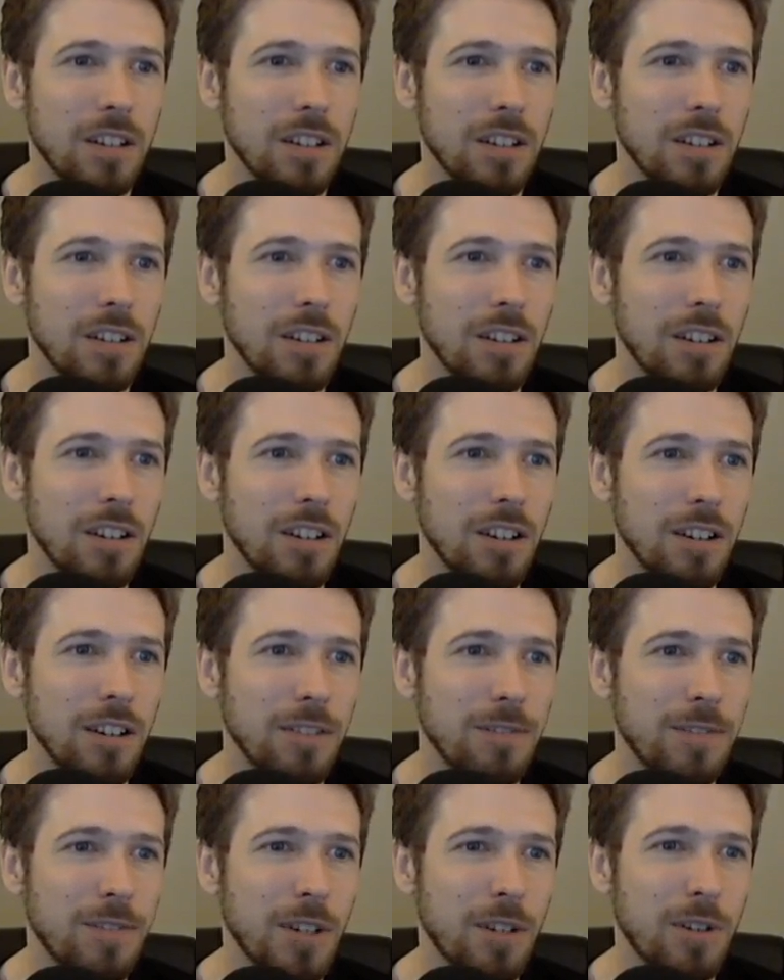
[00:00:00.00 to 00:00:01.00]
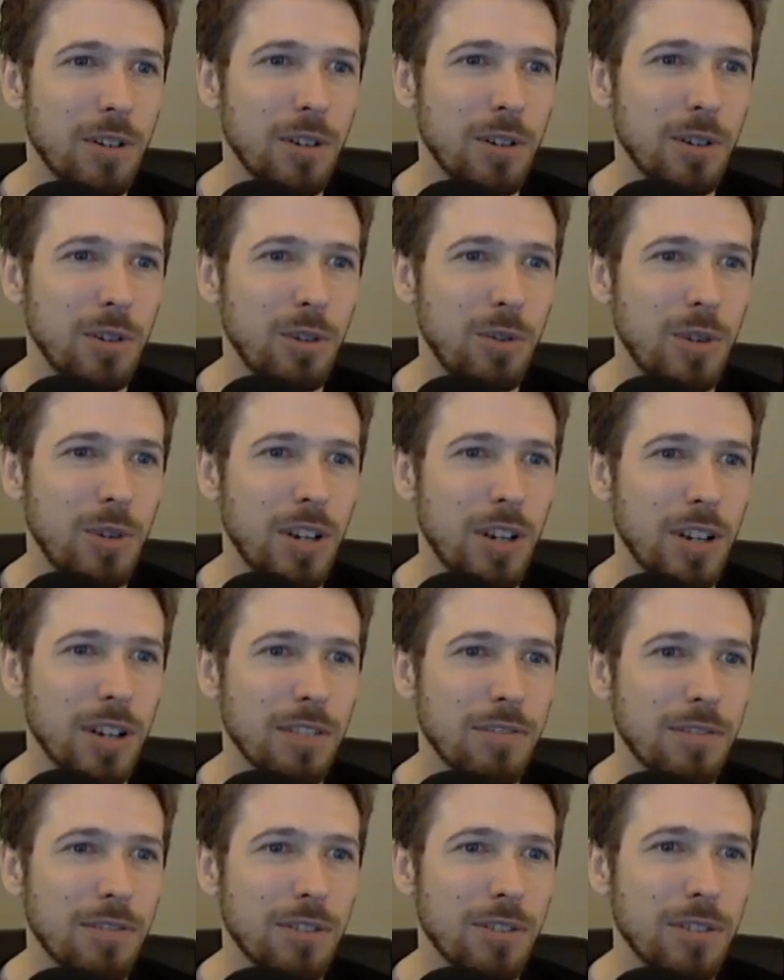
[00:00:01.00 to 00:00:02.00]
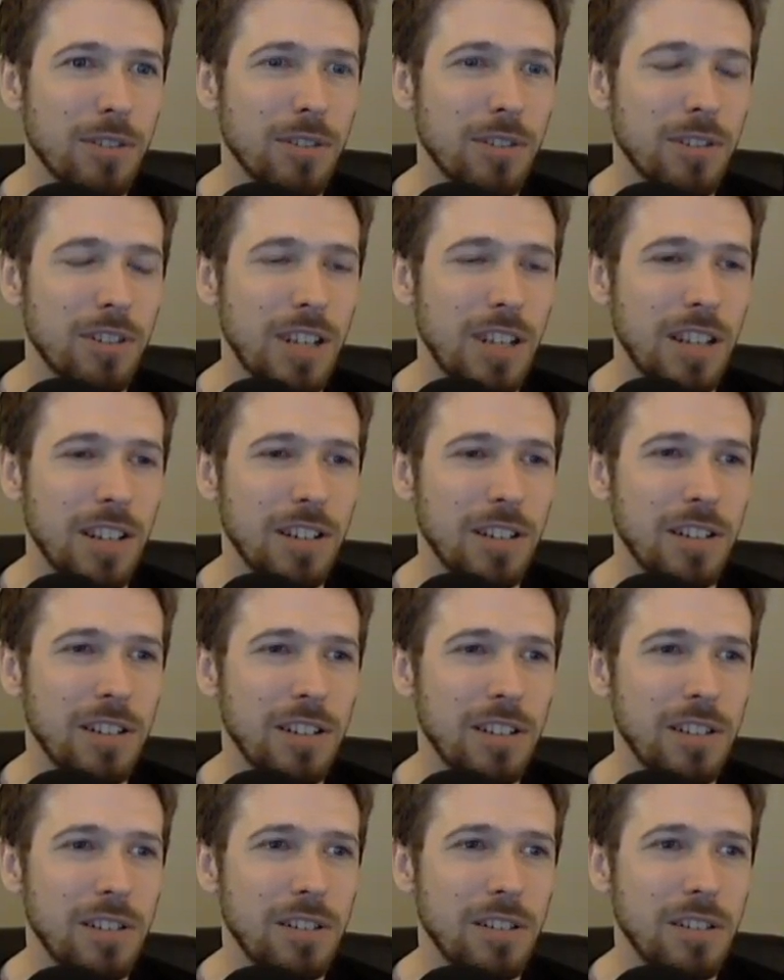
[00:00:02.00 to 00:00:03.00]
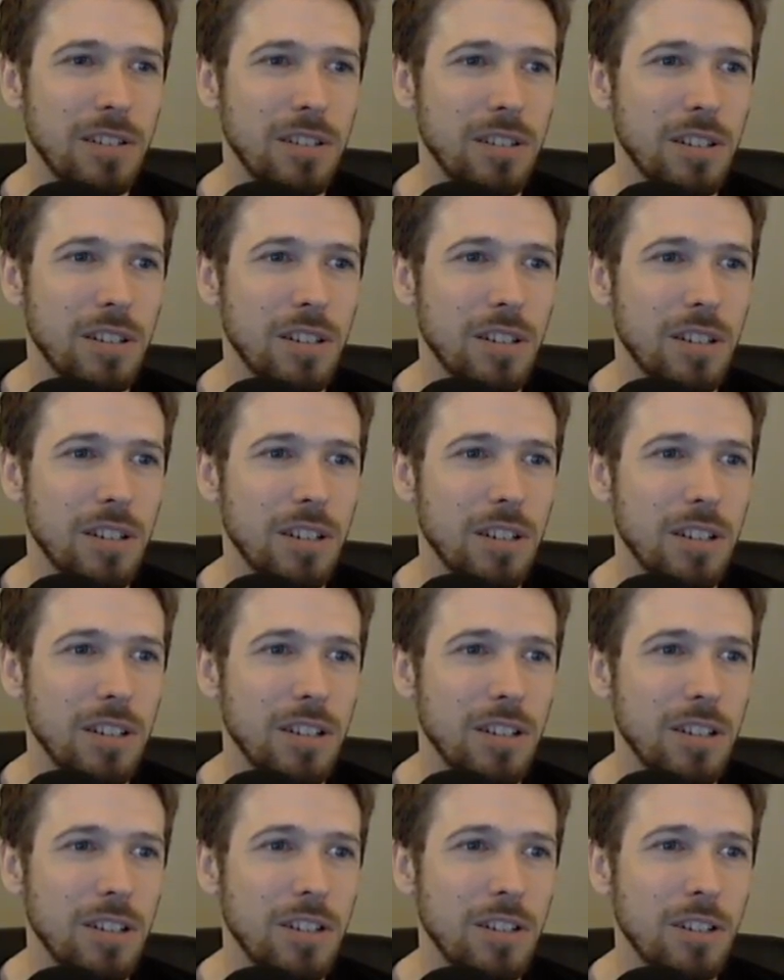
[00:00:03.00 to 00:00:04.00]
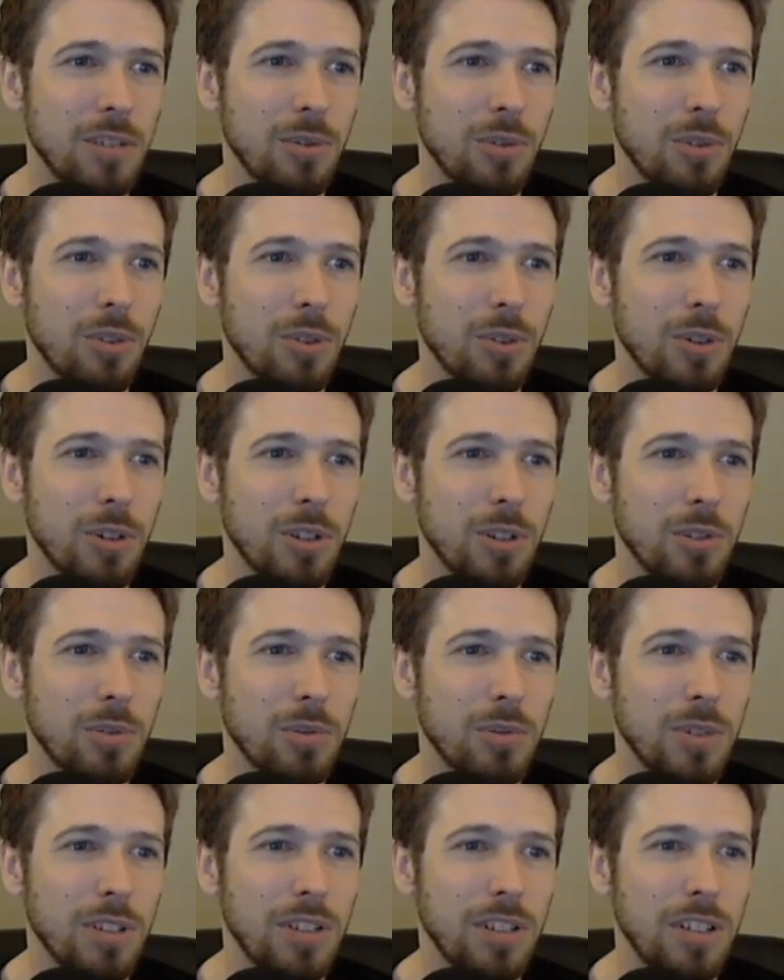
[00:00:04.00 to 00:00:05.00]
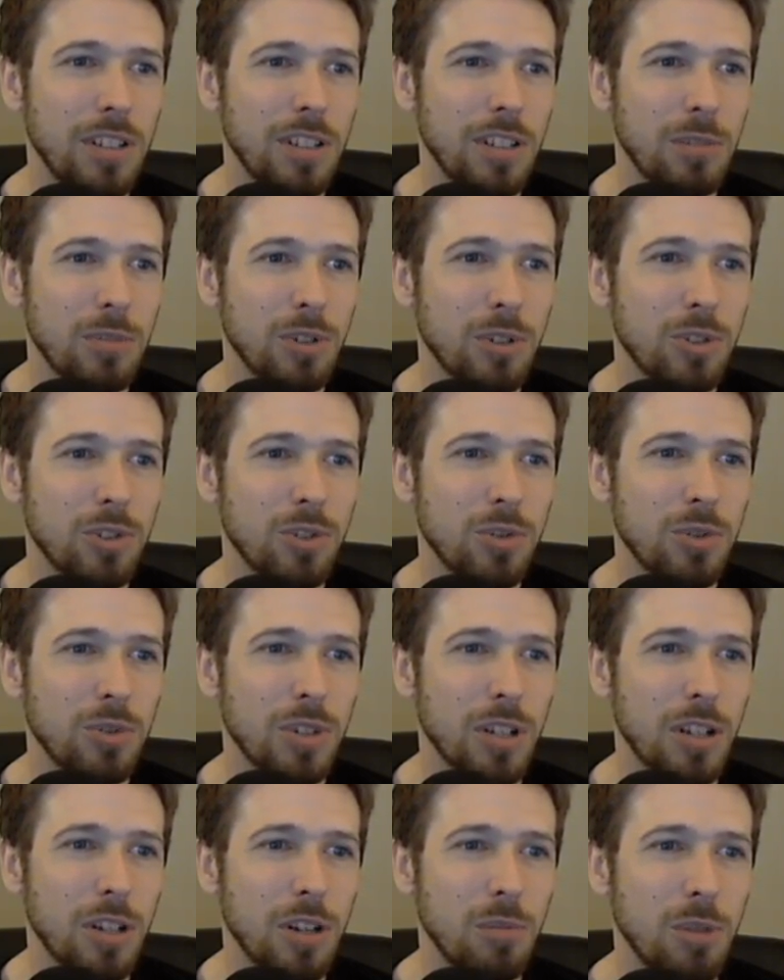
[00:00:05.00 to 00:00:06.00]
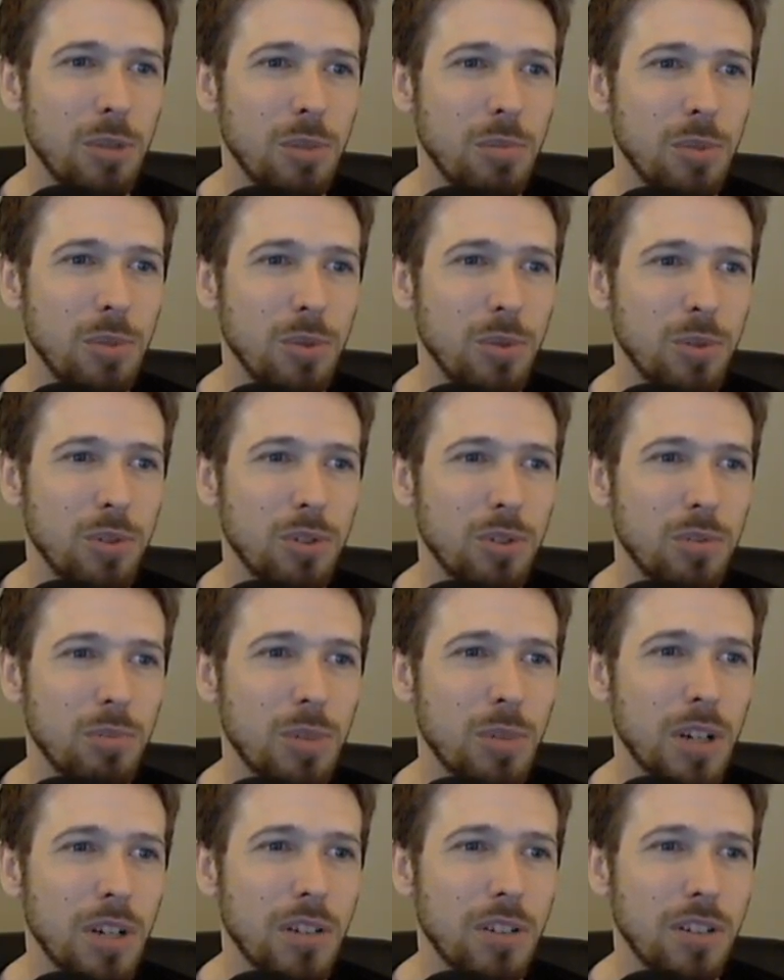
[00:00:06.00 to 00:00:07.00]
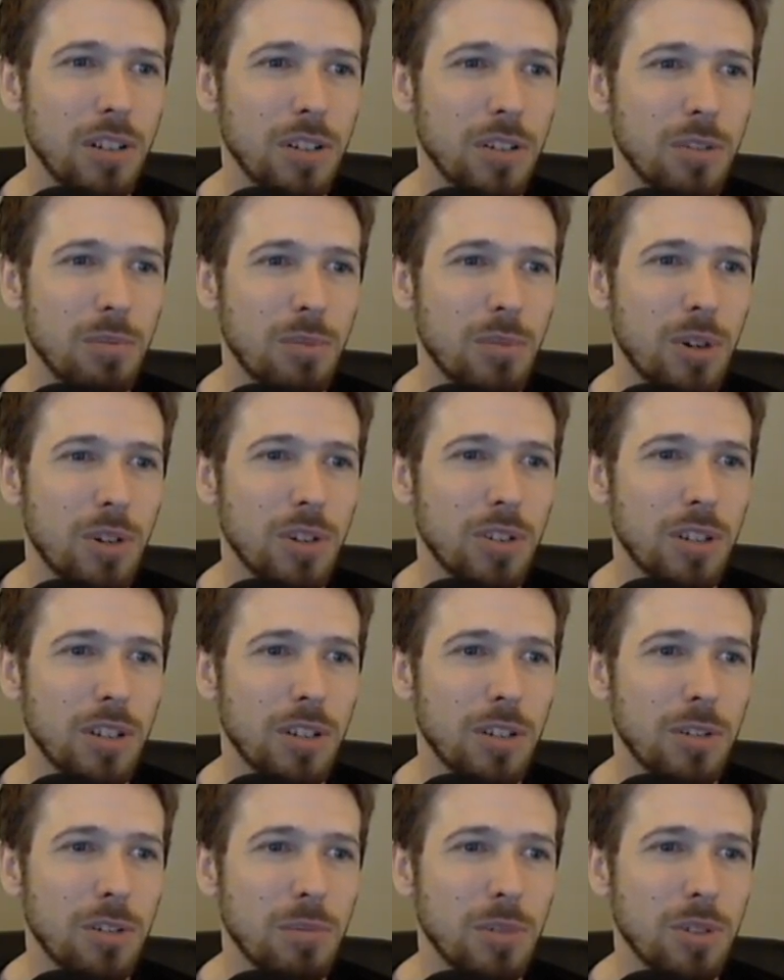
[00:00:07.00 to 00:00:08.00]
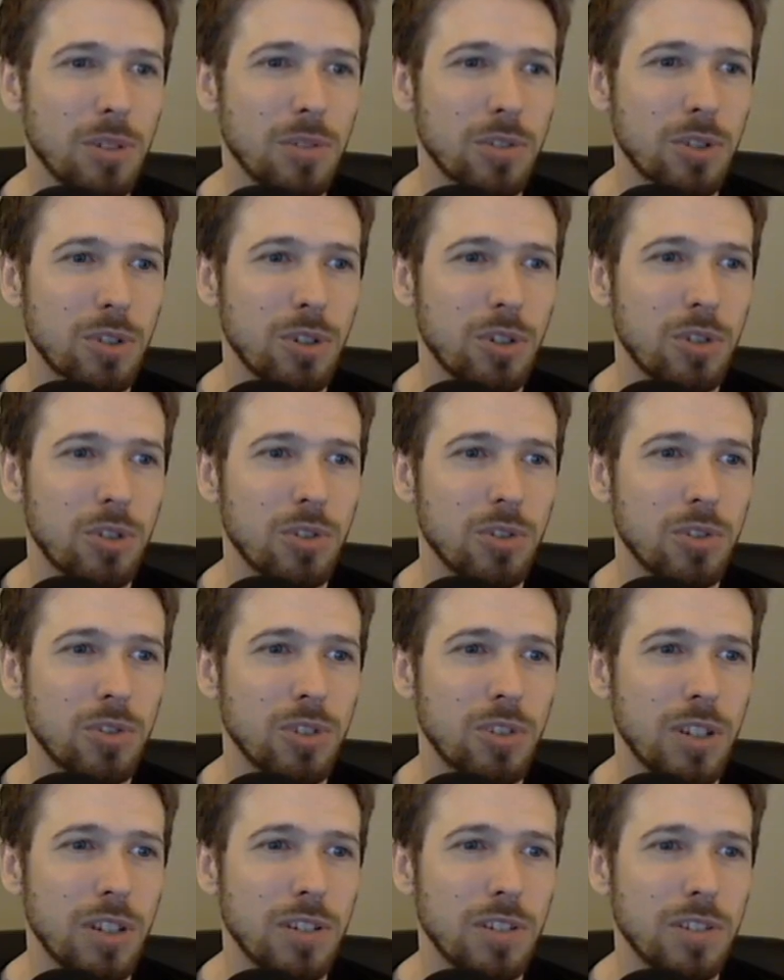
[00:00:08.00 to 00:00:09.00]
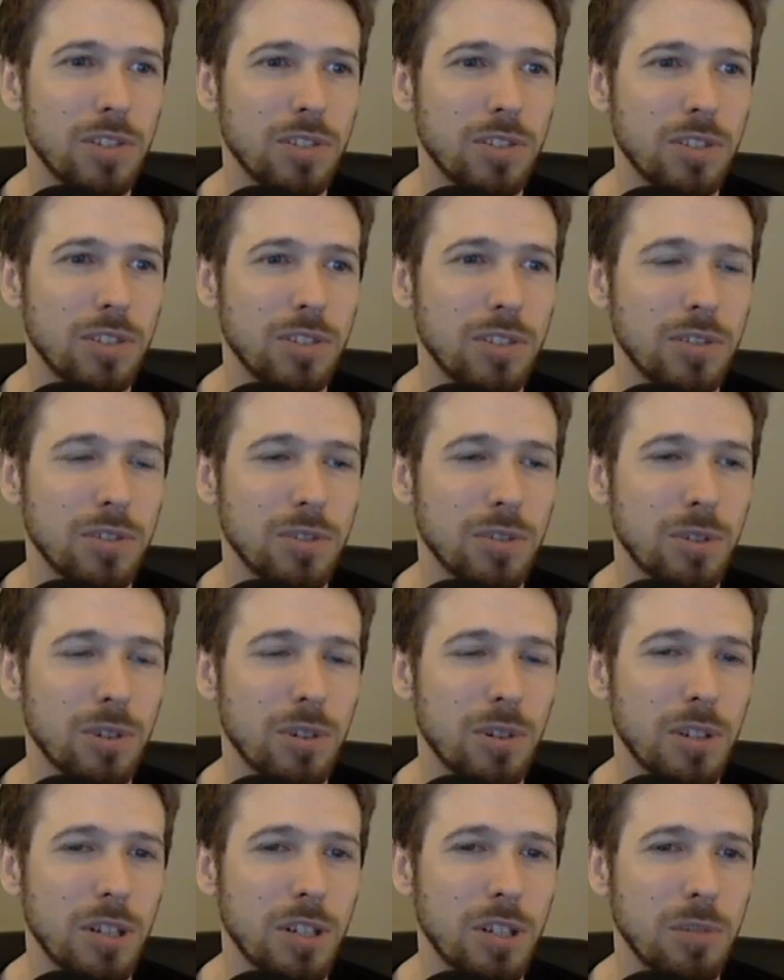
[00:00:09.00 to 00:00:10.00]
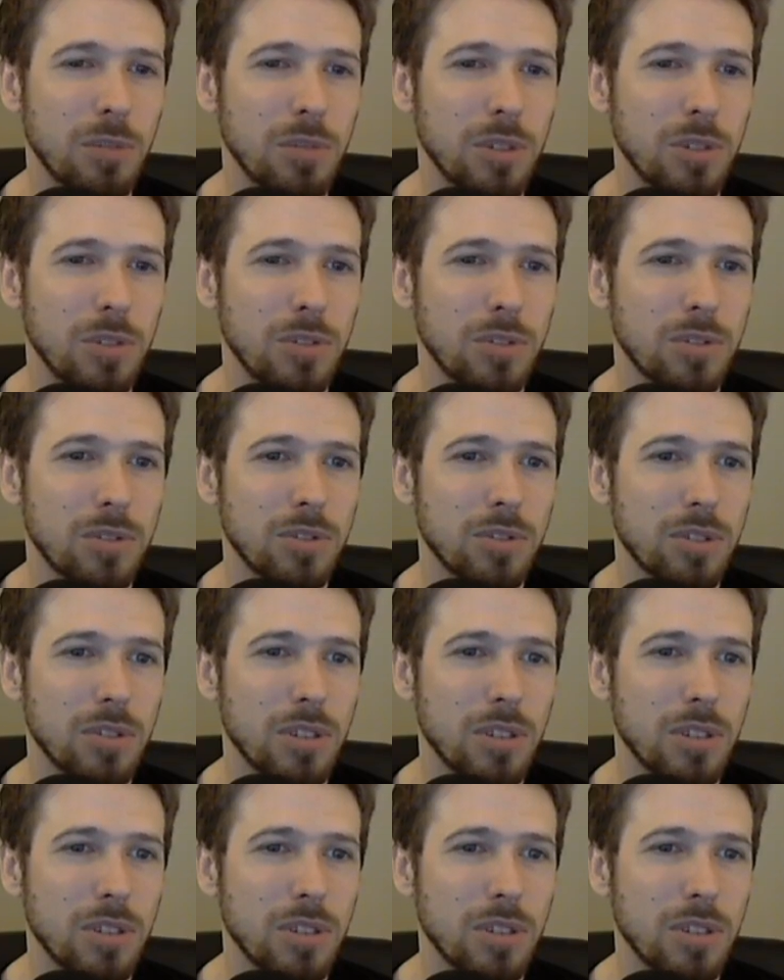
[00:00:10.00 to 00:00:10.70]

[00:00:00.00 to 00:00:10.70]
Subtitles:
Pharaoh Nefertani. Deal 33 damage to an enemy boosted by death-marked enemies, curse, and disease all enemies.